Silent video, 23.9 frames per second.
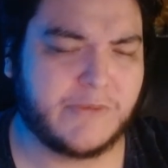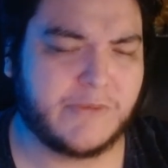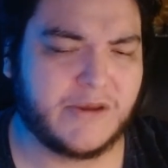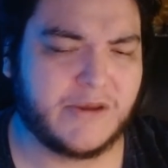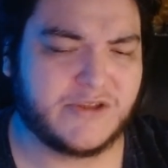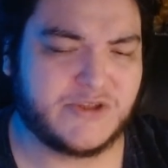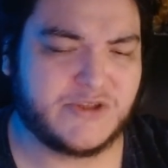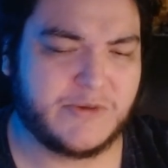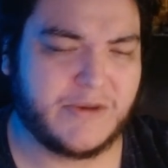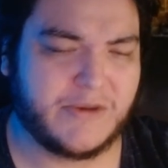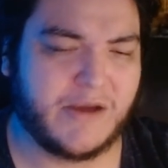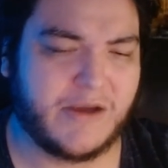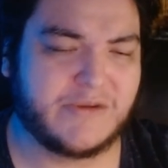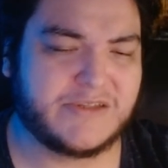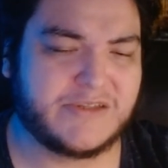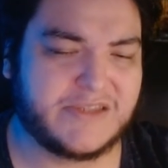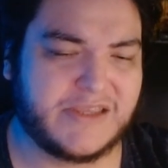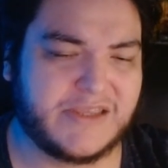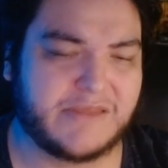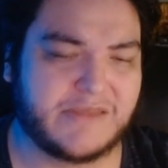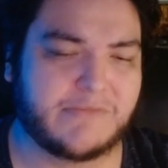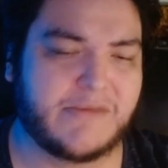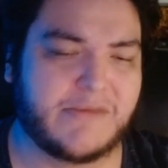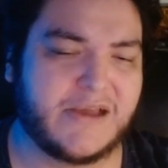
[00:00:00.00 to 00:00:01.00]
I would say
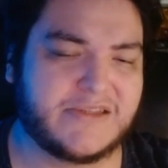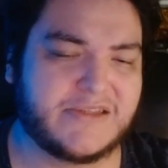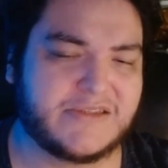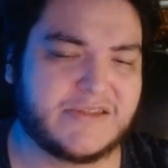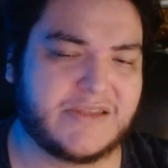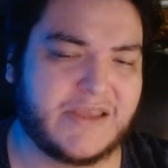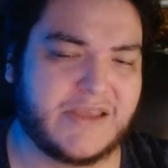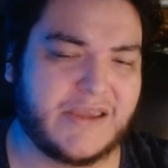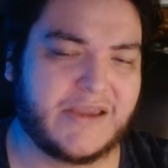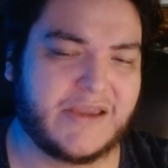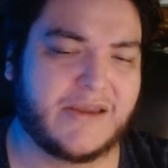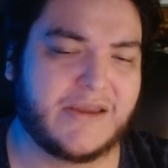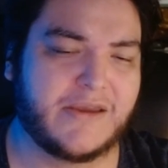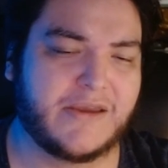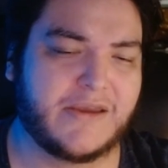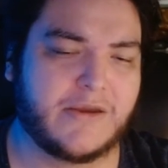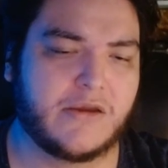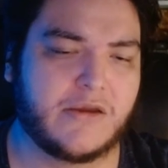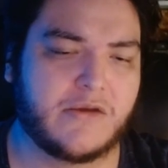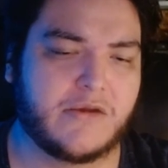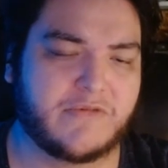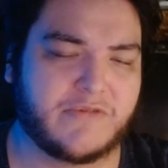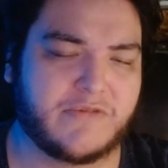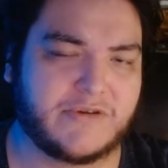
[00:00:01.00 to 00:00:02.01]
the best thing
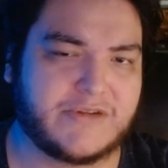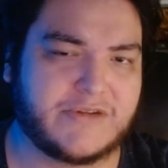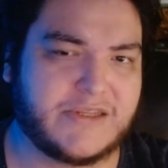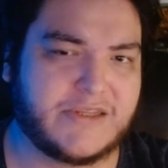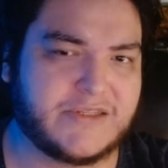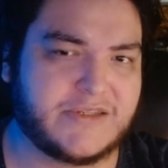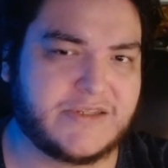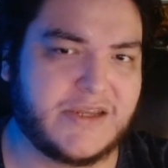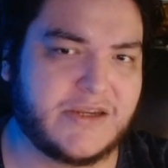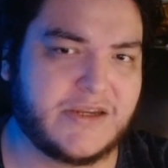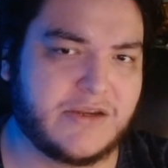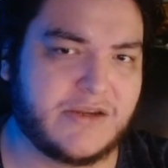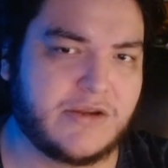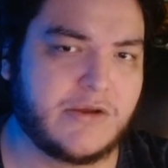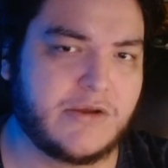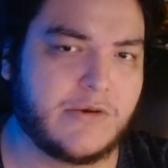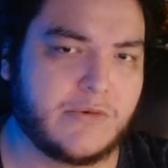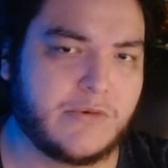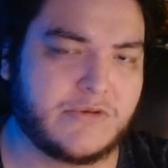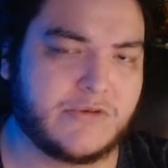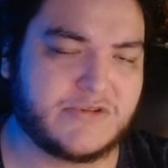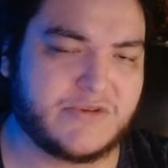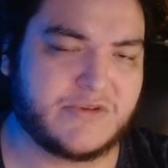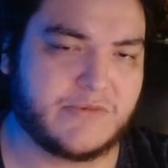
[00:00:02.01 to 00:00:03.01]
for DC to do
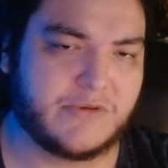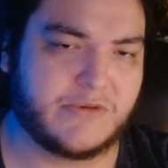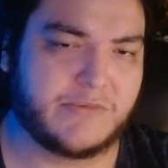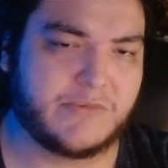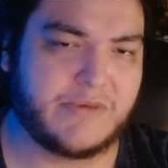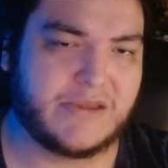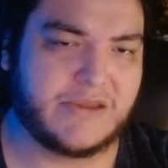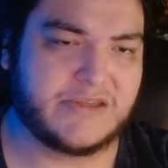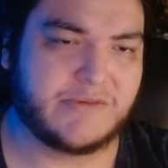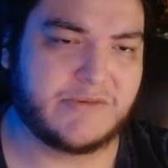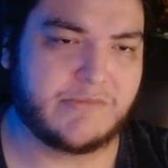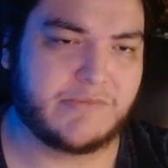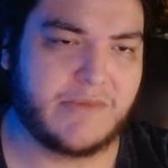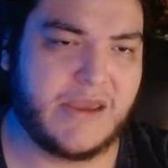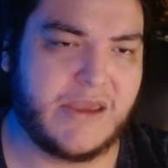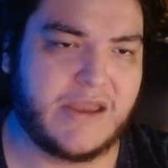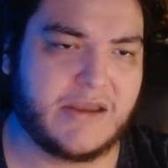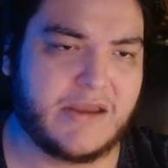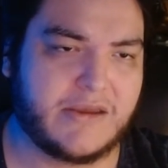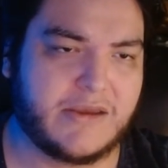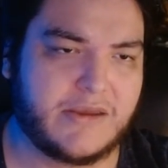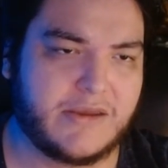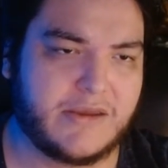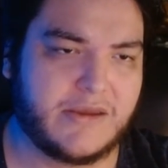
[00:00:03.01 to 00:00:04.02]
would be to make
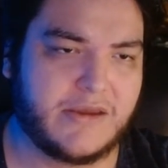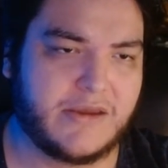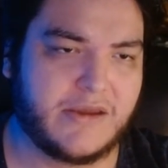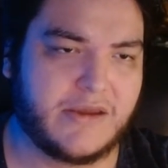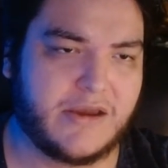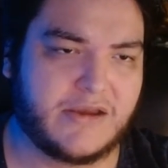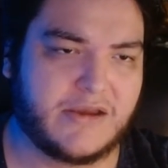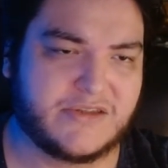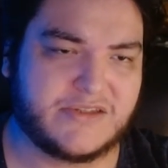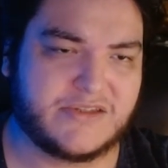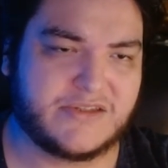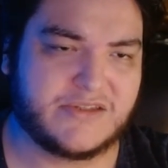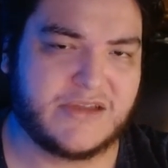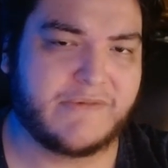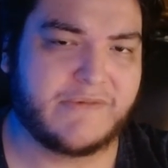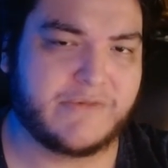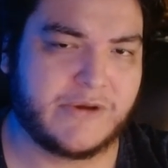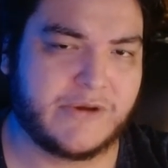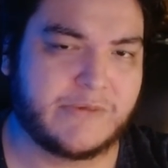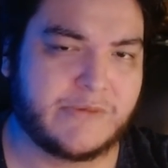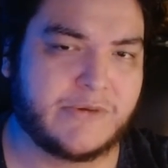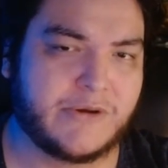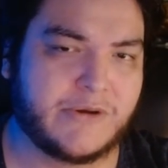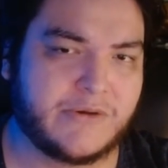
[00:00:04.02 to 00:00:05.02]
a soft
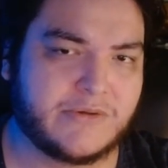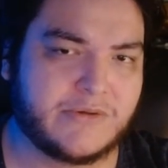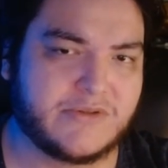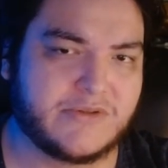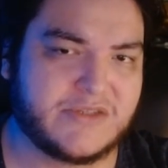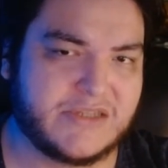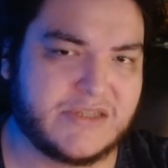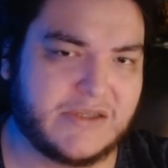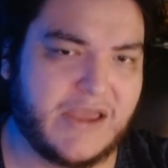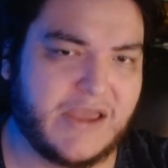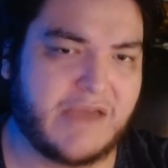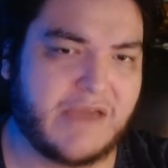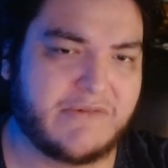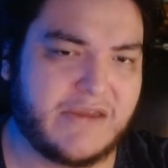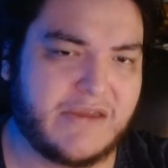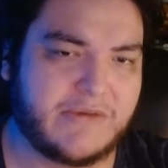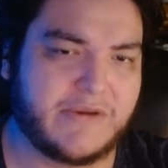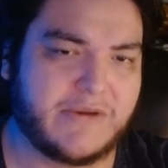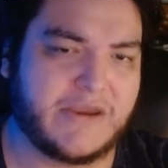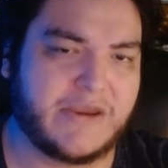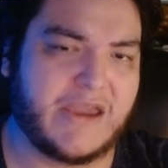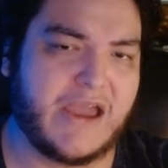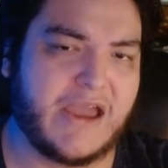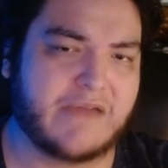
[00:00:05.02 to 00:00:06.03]
reboot, still have Henry
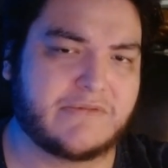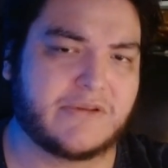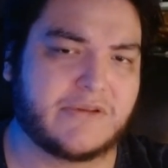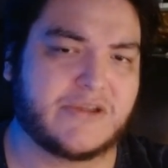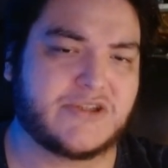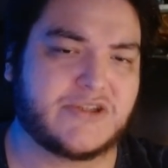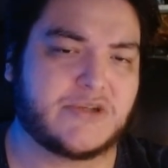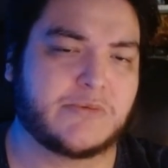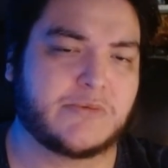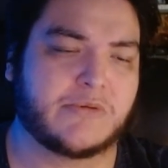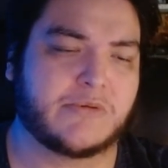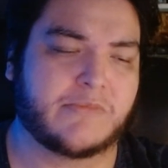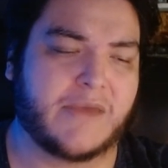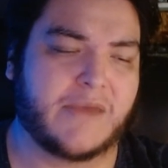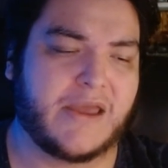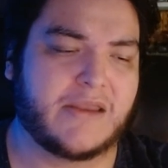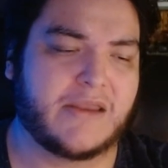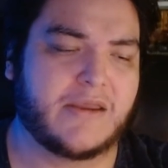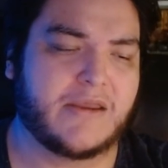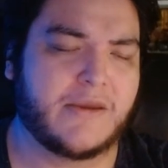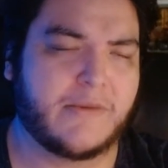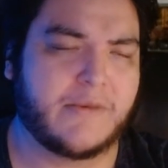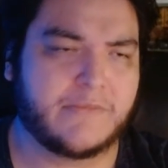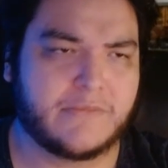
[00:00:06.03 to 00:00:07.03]
Cavill as Superman,
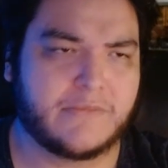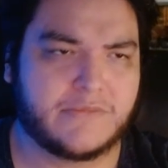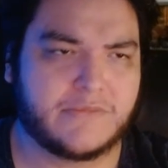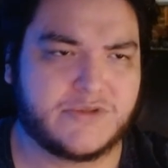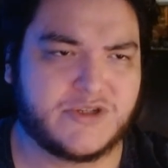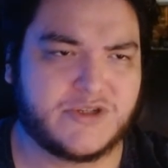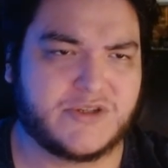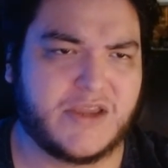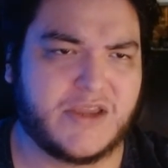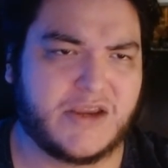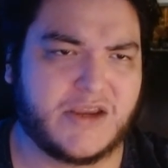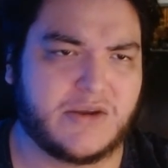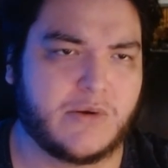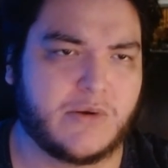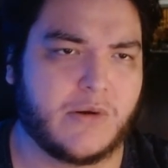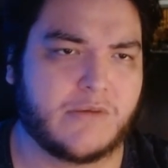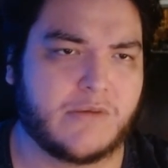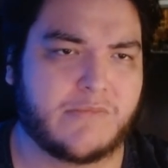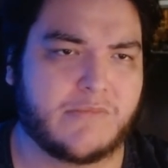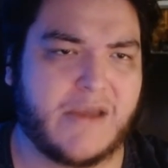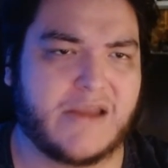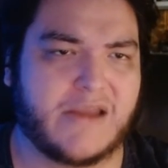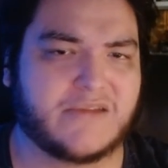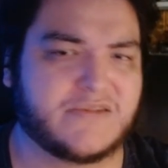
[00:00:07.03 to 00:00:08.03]
just ignore
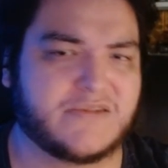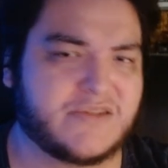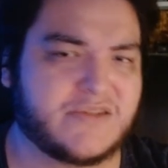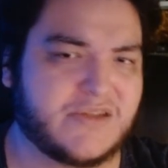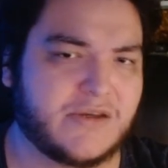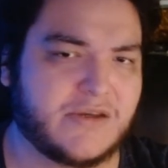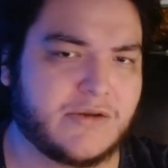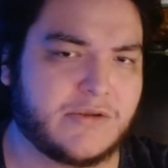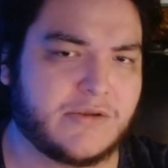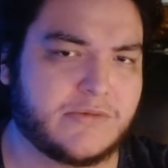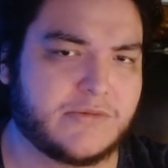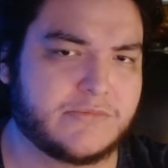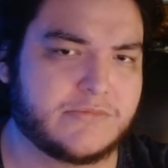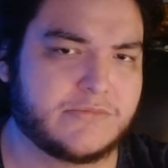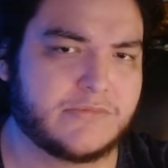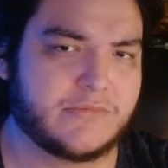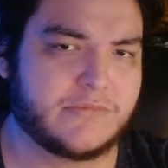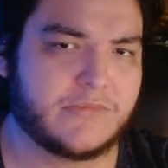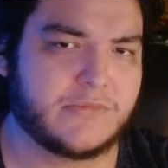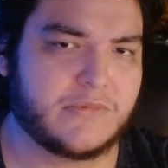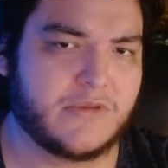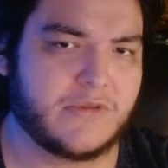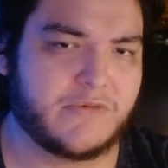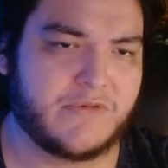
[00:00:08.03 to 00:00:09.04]
Man of Steel,
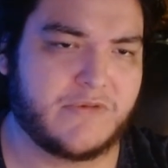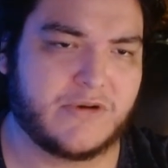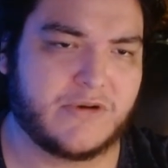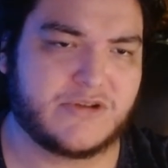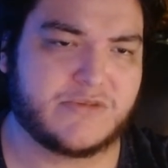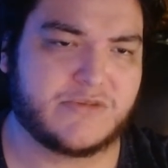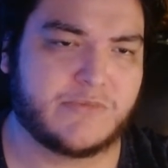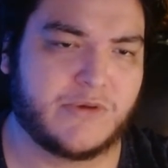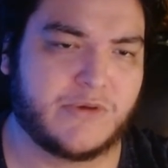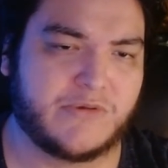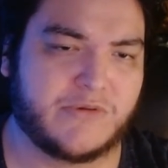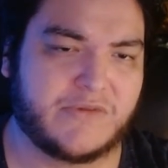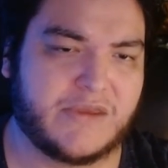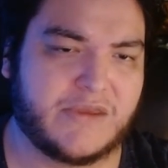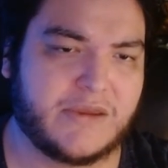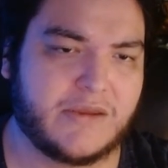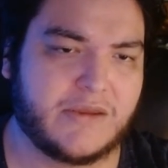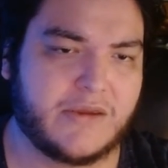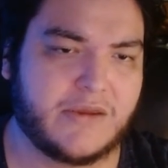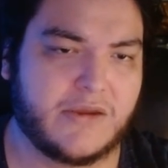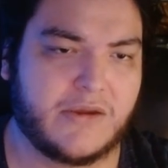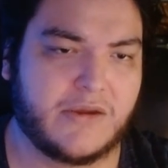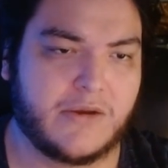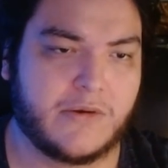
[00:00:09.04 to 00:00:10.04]
the first movie,
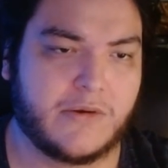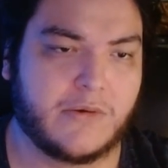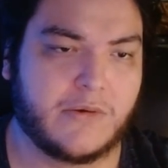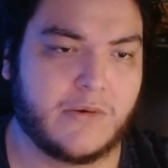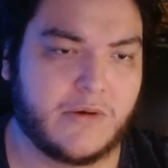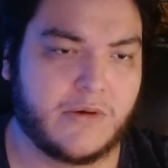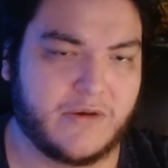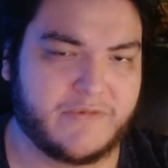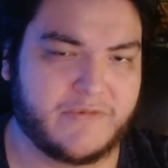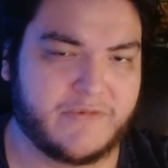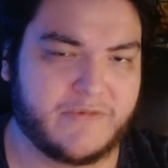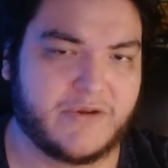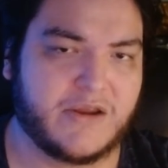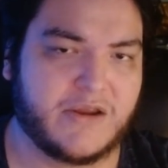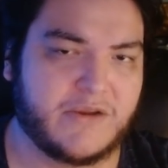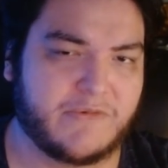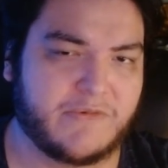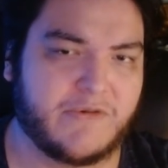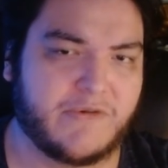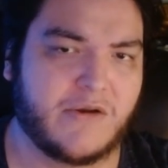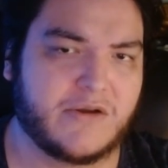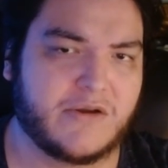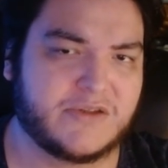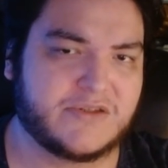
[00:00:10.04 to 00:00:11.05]
or if you're going to
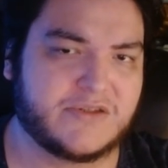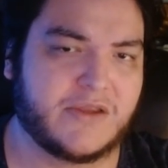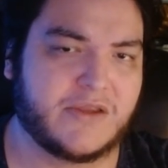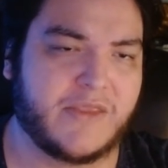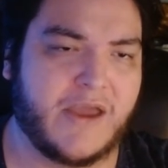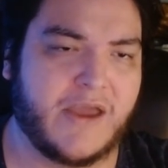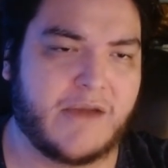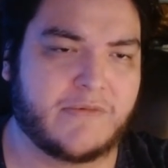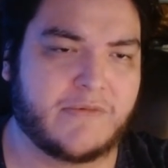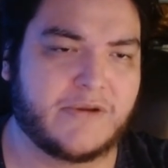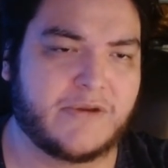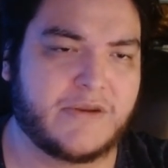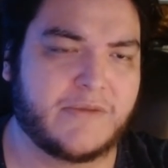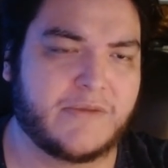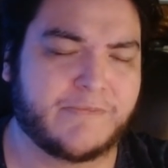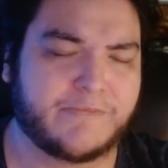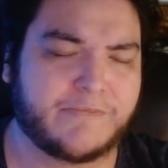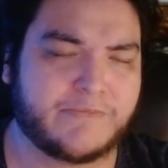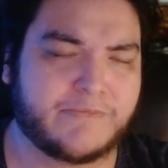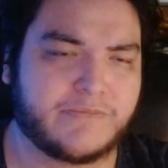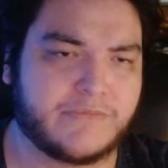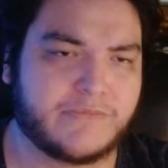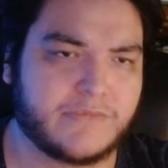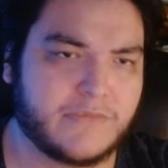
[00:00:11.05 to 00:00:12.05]
focus on that one,
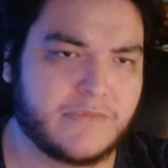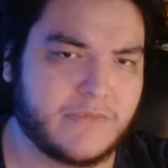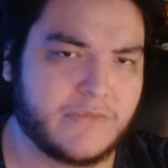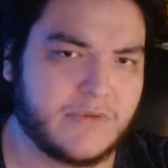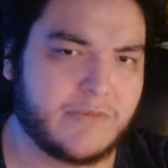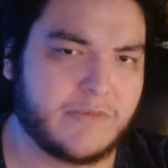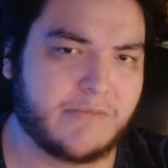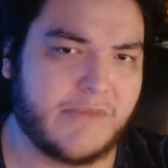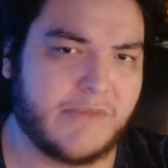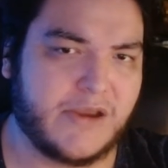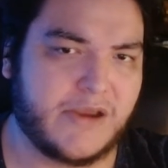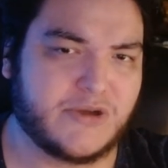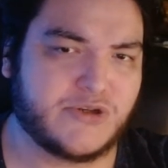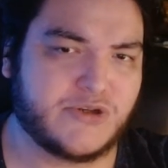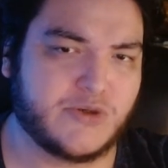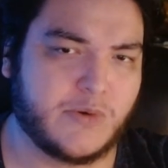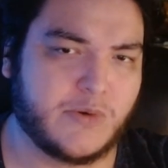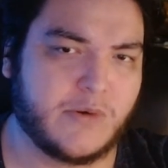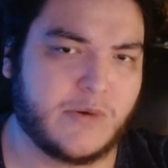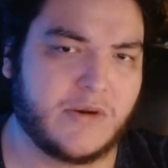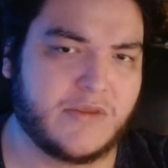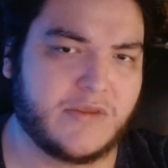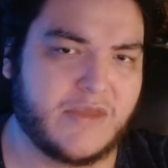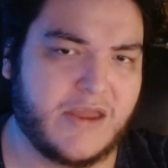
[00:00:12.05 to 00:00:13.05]
make
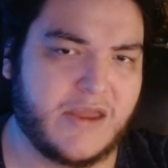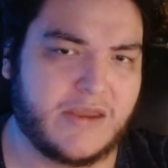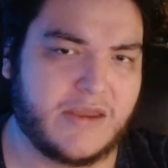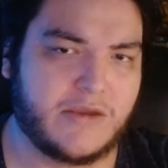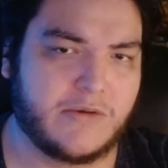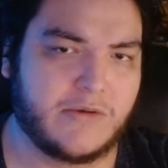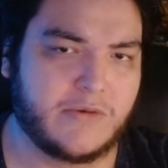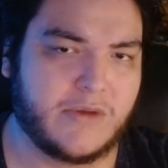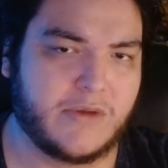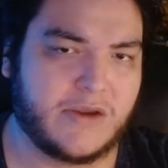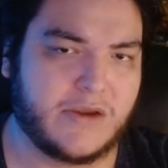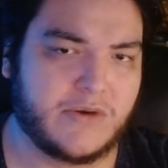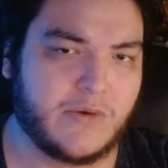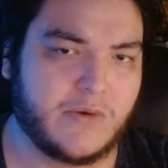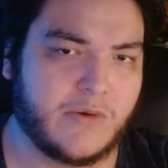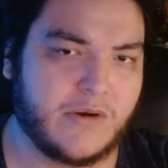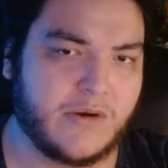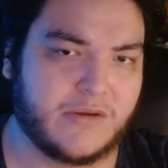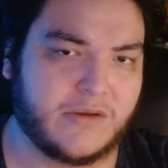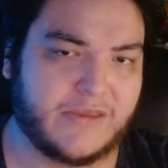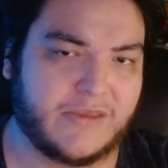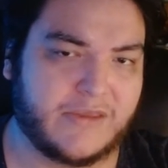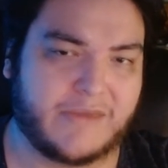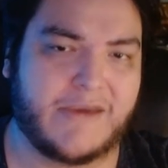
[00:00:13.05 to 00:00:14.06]
sure that you ignore
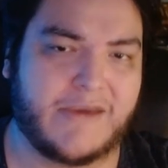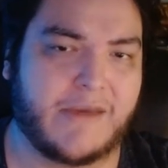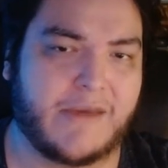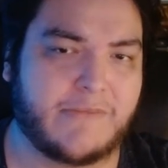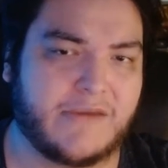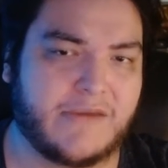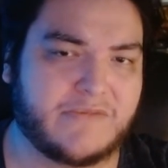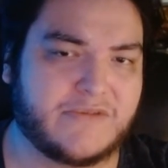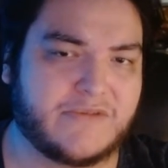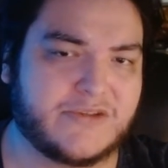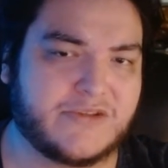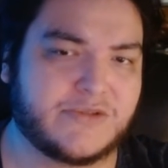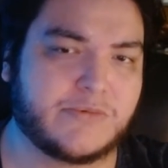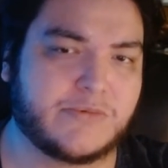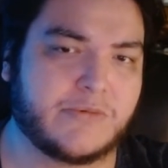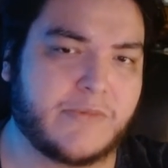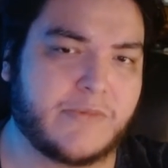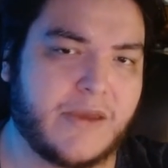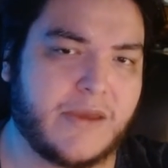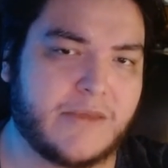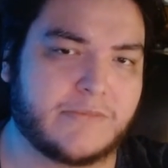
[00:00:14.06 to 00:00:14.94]
like Batman v Superman,